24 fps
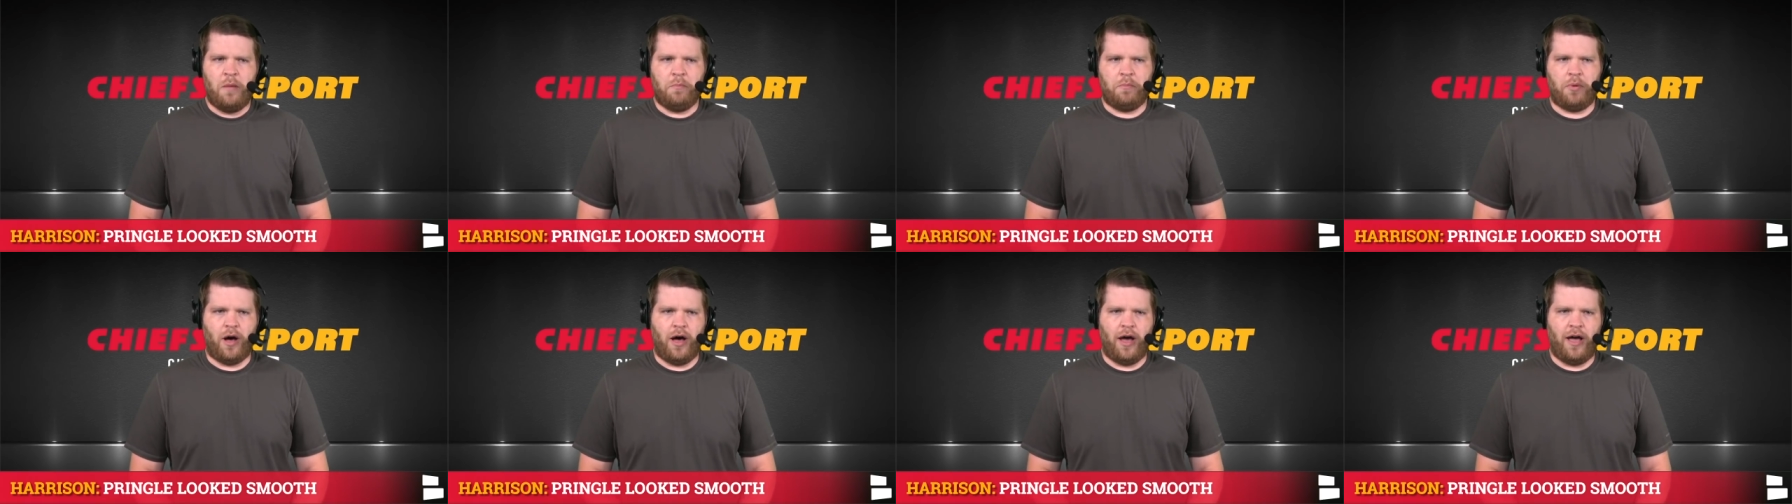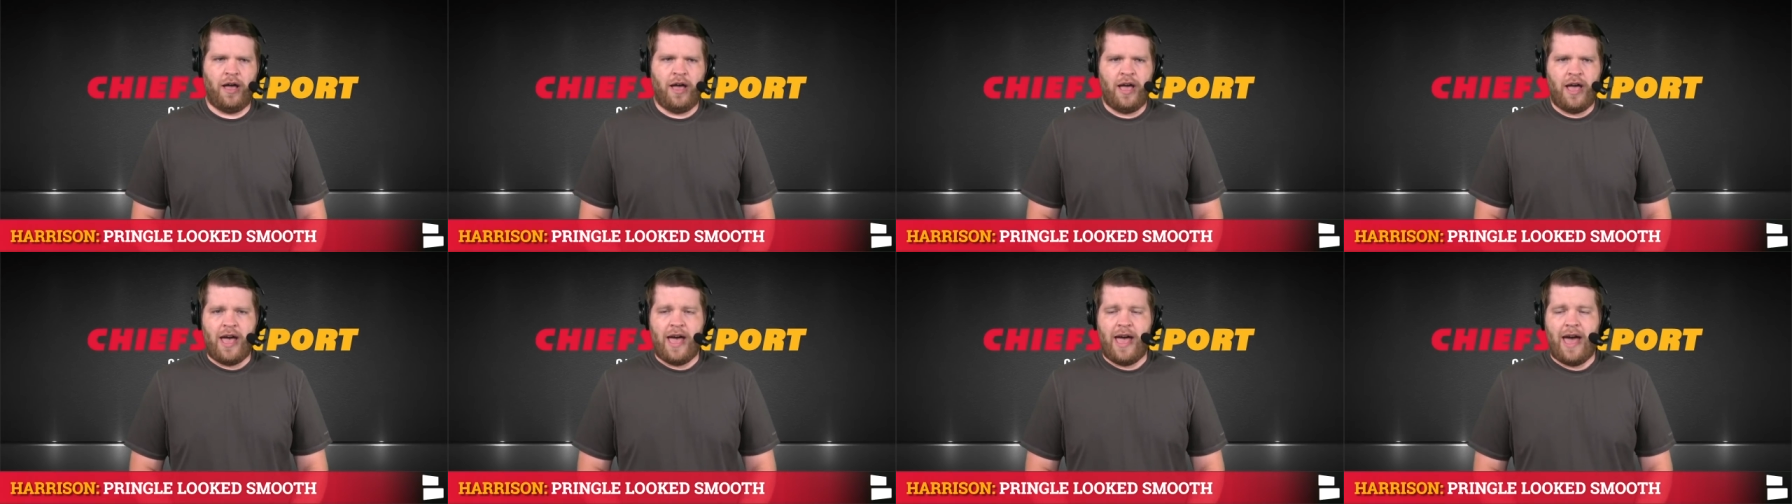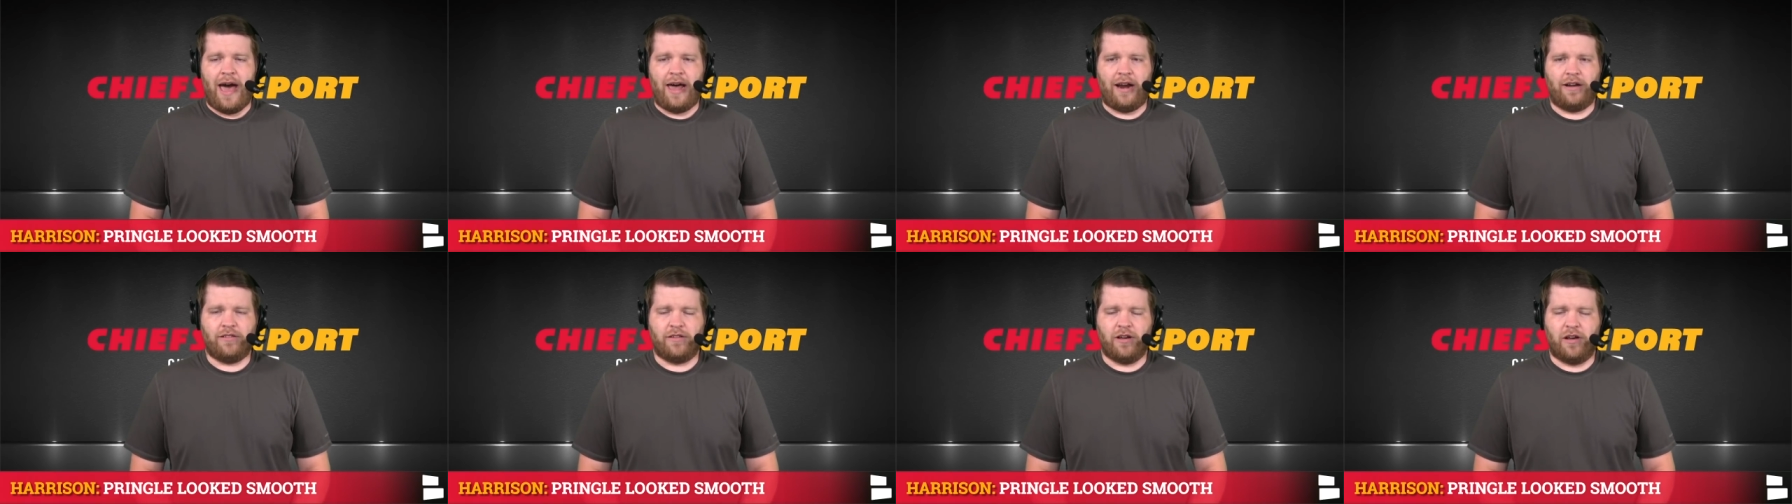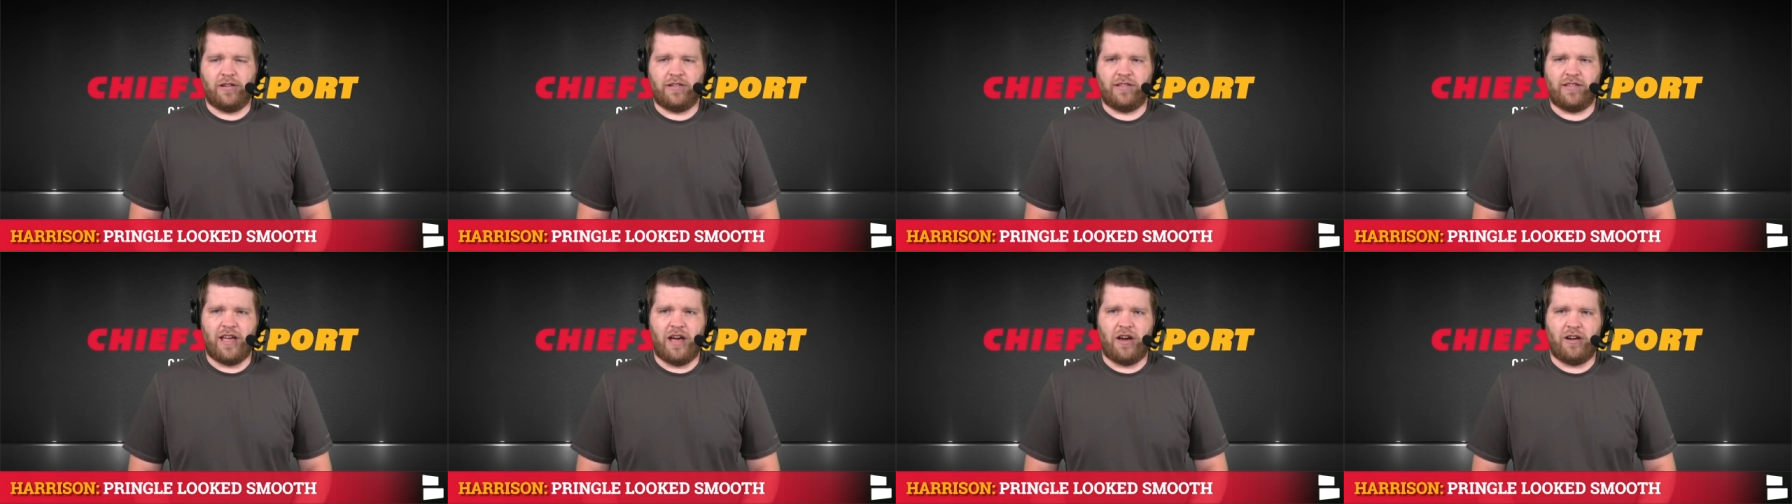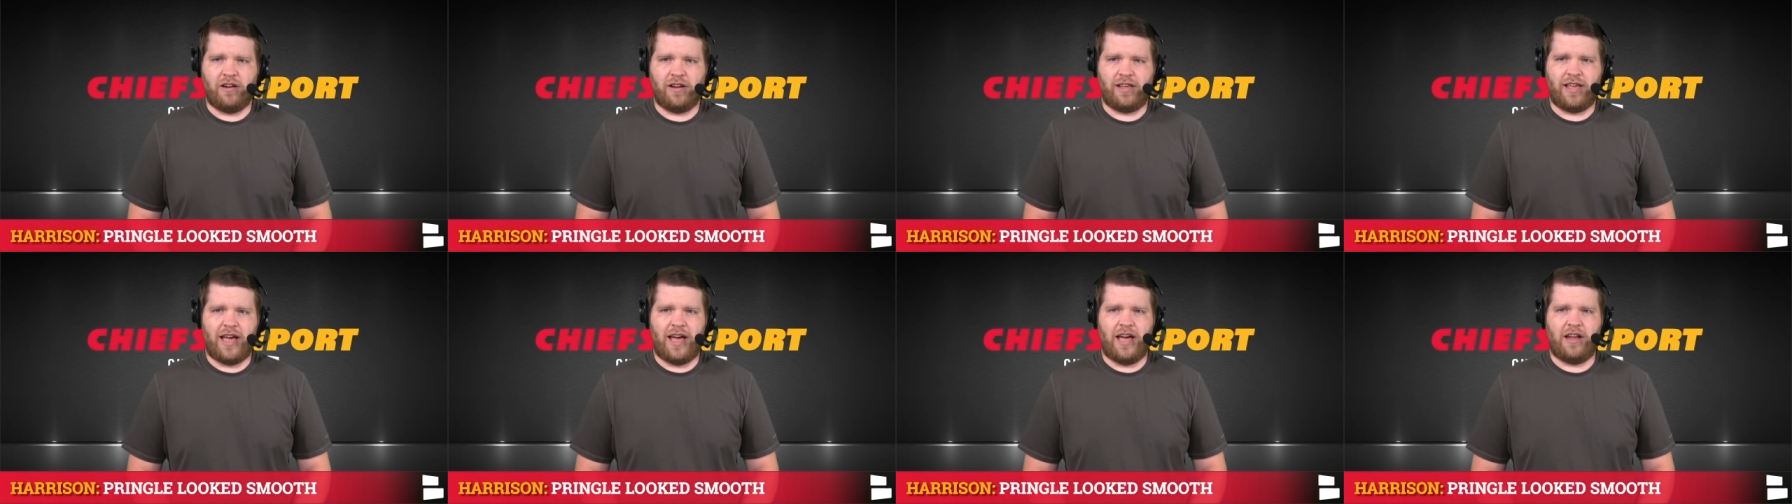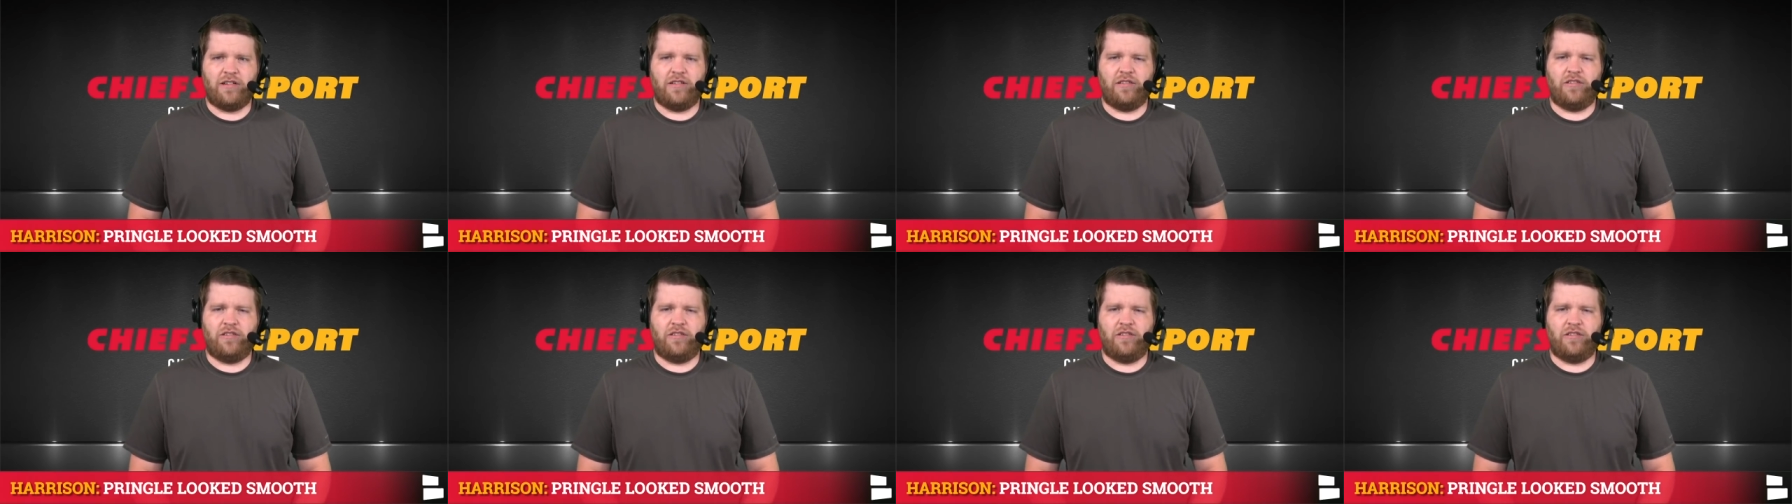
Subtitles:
but had a touchdown catch,